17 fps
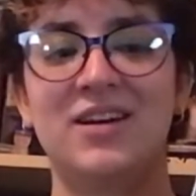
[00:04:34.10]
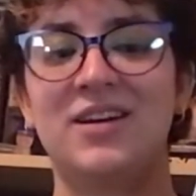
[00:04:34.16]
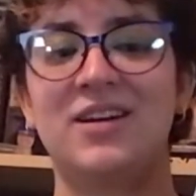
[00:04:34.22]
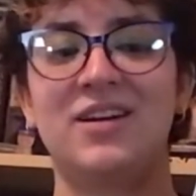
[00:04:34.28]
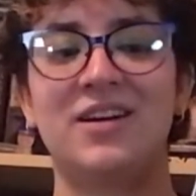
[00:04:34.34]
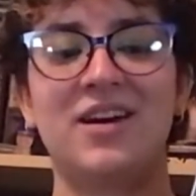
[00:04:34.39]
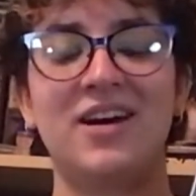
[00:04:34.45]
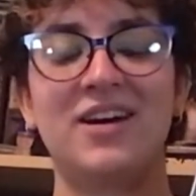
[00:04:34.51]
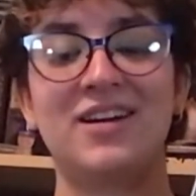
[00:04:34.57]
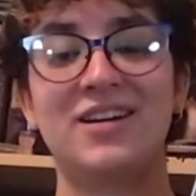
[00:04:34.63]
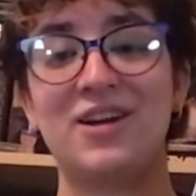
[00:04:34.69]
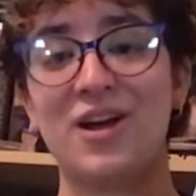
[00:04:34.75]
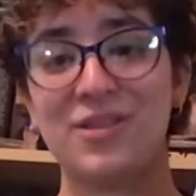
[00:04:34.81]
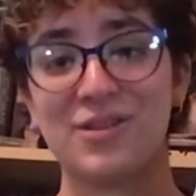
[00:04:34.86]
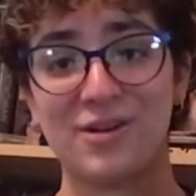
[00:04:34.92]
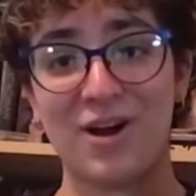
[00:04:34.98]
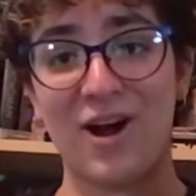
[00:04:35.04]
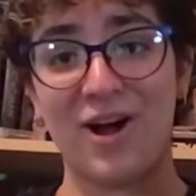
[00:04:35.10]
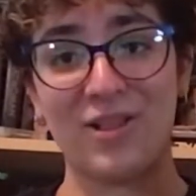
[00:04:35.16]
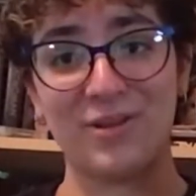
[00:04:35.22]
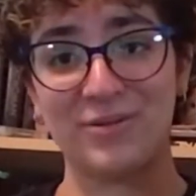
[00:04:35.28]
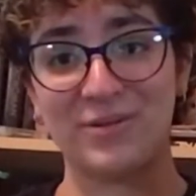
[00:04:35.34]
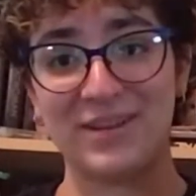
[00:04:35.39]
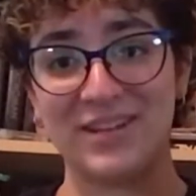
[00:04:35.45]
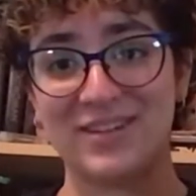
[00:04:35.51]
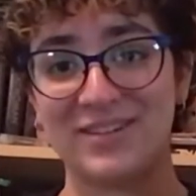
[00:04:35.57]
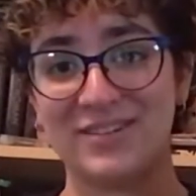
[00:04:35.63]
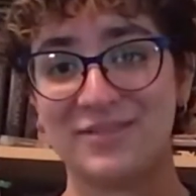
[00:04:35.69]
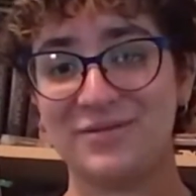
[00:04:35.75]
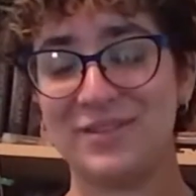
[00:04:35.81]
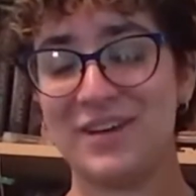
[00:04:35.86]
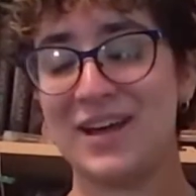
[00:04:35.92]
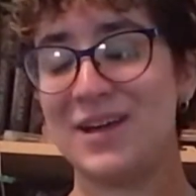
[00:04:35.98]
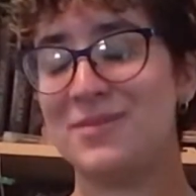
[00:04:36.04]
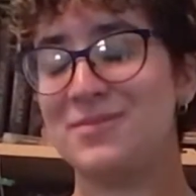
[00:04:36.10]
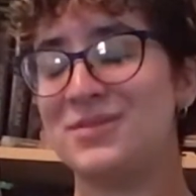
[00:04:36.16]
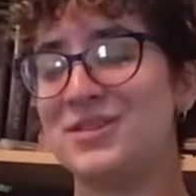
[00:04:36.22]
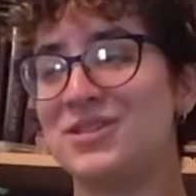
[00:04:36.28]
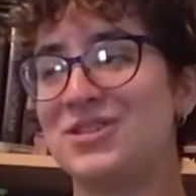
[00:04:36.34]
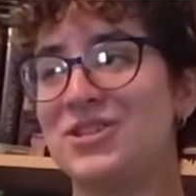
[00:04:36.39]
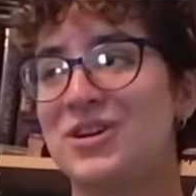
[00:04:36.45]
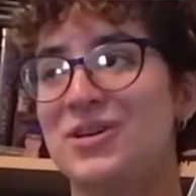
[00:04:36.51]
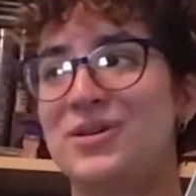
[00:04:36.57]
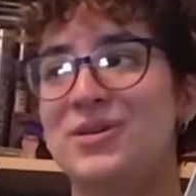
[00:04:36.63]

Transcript: another Halloween vibes show.